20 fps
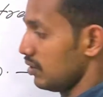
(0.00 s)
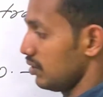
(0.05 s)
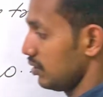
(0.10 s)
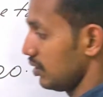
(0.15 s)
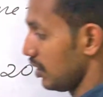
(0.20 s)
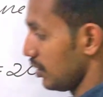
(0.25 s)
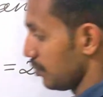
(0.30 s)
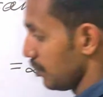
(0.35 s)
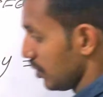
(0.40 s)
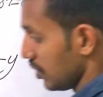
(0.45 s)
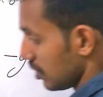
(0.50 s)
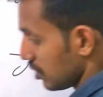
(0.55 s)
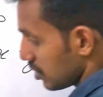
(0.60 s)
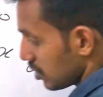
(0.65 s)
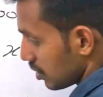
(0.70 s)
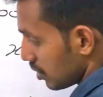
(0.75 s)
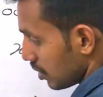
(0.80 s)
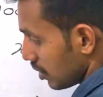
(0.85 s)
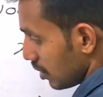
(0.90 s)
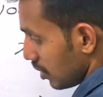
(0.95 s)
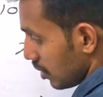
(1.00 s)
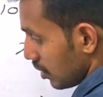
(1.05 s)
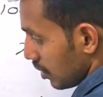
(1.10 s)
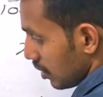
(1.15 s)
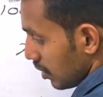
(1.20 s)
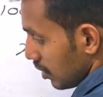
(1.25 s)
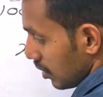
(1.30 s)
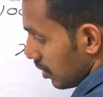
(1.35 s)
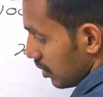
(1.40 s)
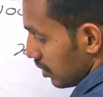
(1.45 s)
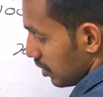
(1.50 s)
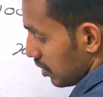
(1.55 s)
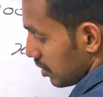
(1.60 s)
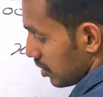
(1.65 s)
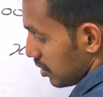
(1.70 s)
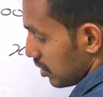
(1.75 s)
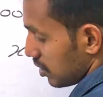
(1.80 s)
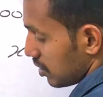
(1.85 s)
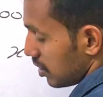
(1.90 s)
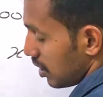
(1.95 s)
That means
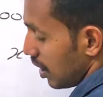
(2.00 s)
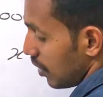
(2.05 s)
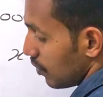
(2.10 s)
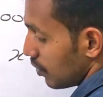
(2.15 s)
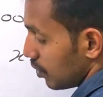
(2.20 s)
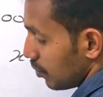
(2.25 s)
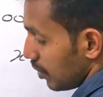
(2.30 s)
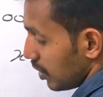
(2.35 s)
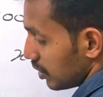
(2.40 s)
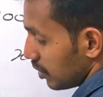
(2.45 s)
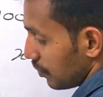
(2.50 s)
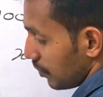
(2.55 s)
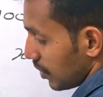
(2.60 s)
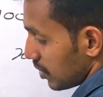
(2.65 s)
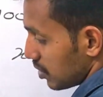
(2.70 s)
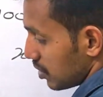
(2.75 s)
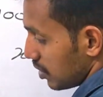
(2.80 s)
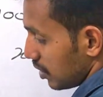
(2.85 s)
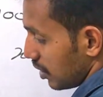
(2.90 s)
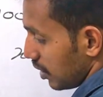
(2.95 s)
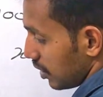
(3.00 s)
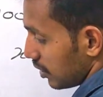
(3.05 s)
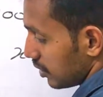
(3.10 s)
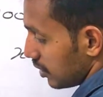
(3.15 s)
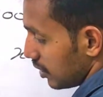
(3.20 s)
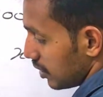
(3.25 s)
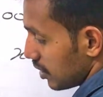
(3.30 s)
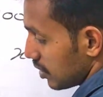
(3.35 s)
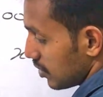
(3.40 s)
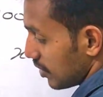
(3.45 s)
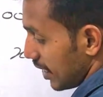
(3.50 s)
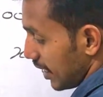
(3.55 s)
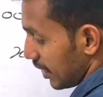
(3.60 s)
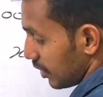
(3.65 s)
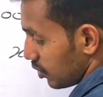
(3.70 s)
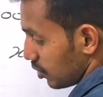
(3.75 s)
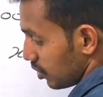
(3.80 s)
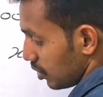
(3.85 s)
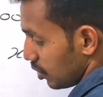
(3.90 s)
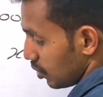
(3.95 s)
distance traveled by the first car, that is
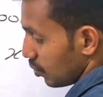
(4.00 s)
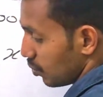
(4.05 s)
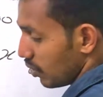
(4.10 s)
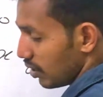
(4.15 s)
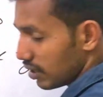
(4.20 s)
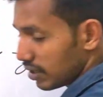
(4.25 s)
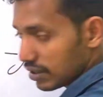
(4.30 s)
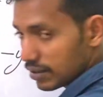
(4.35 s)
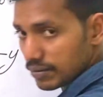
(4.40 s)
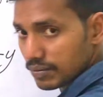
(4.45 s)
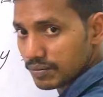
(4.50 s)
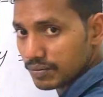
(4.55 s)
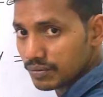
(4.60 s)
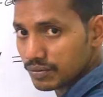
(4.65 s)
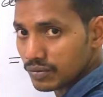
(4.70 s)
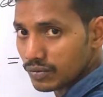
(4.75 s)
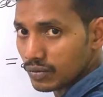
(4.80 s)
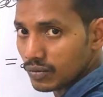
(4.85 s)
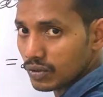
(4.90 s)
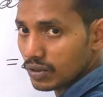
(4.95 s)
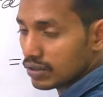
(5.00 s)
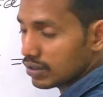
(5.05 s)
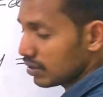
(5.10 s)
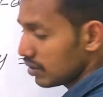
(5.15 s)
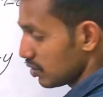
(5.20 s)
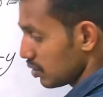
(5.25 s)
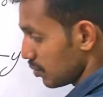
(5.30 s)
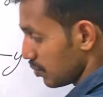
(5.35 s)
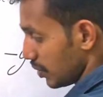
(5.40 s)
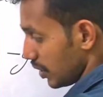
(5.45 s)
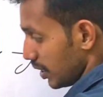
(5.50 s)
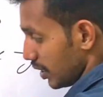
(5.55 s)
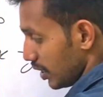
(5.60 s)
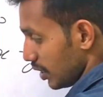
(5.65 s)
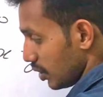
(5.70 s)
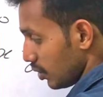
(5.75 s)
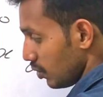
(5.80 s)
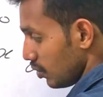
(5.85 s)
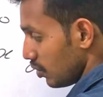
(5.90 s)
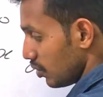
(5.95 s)
x into 1. Speed
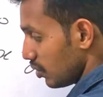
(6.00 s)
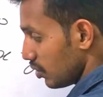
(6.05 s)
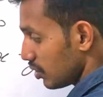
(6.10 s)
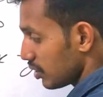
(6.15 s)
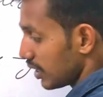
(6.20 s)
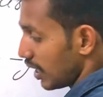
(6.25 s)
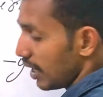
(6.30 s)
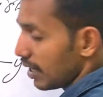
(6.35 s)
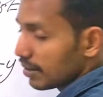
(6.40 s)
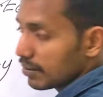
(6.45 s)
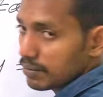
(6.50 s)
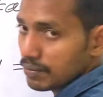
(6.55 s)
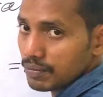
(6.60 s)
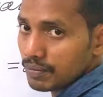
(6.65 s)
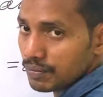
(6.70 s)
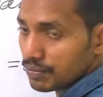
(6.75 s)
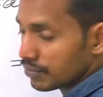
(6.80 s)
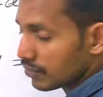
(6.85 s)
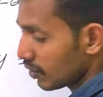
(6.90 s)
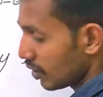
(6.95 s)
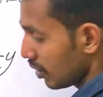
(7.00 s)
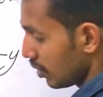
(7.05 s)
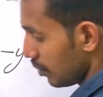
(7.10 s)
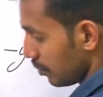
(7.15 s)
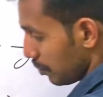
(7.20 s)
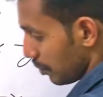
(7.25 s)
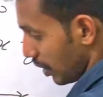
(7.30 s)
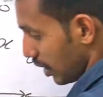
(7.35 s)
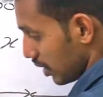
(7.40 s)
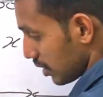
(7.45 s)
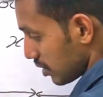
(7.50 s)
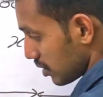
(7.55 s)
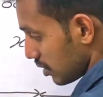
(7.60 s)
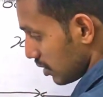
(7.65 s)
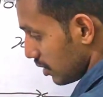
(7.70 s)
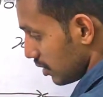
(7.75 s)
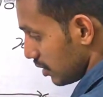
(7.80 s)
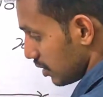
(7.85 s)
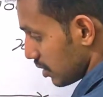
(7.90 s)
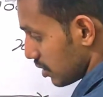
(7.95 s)
into time
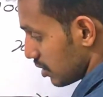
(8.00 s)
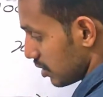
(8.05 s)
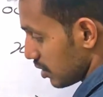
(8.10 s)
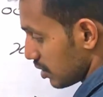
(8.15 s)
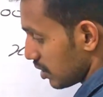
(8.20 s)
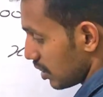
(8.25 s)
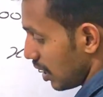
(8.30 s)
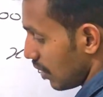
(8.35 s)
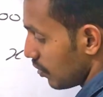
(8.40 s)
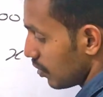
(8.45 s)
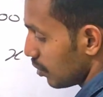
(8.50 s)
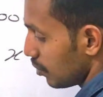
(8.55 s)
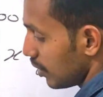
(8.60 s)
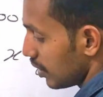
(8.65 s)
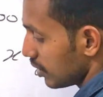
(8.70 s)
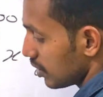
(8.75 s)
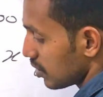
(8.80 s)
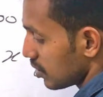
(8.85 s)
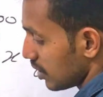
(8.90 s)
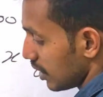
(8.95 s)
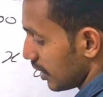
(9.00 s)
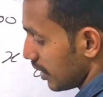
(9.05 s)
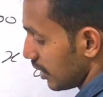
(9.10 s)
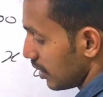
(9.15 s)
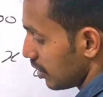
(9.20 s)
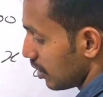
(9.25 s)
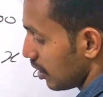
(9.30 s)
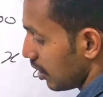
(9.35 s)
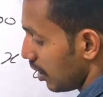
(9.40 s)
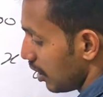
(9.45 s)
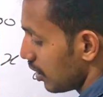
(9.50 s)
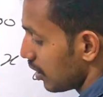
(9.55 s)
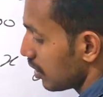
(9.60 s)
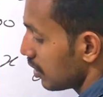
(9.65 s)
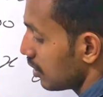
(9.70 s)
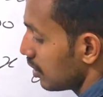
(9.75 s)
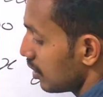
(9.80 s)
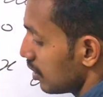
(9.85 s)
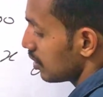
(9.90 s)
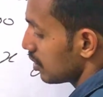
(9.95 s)
plus distance traveled by the second
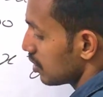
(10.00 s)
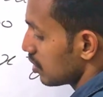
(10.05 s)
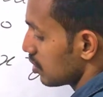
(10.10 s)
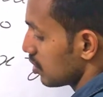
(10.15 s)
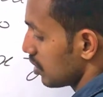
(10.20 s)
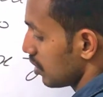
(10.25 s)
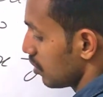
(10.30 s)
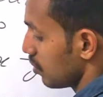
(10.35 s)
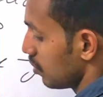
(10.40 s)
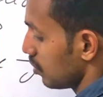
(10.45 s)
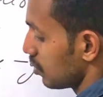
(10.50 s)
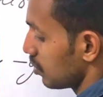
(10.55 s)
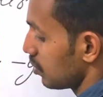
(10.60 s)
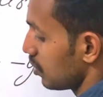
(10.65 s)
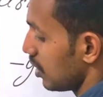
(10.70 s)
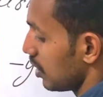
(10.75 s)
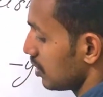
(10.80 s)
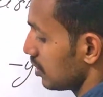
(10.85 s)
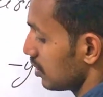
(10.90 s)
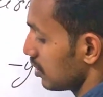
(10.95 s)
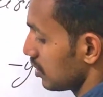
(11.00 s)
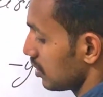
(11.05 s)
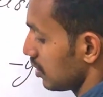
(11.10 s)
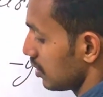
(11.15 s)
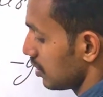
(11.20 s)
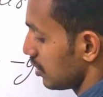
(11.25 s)
car is equal to 100.